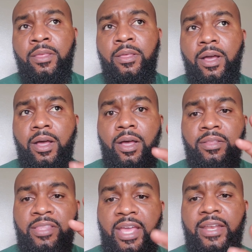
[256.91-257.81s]

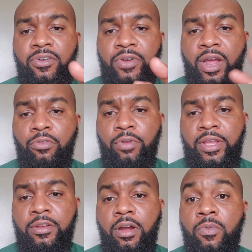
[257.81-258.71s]
that on our
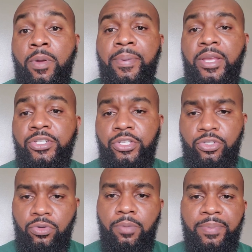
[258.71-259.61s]
radar when patients
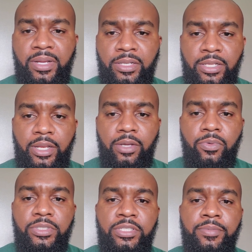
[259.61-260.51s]
show up in clinic
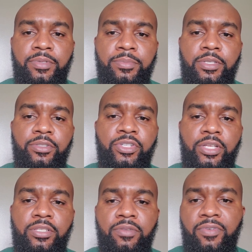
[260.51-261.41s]
with symptoms
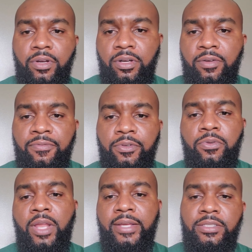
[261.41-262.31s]
suggestive of
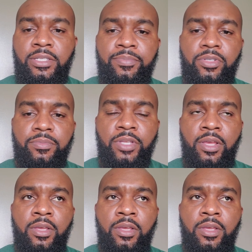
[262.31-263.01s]
flu-like symptoms.